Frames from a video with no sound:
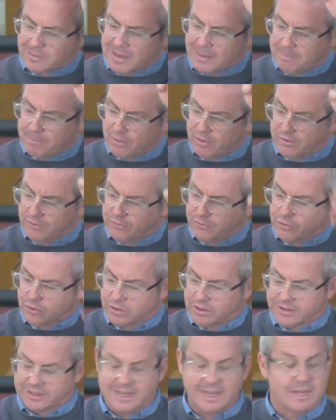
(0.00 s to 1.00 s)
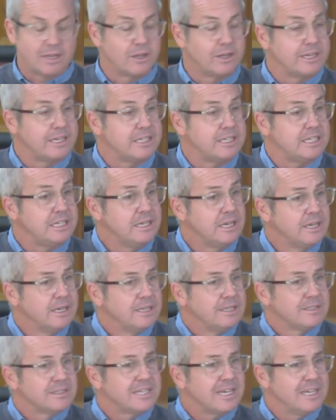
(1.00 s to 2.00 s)
I'm at point four on the outline, and he
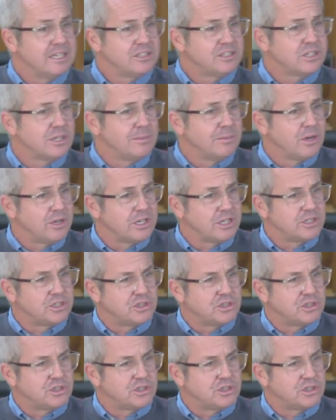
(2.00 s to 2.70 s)
takes them on a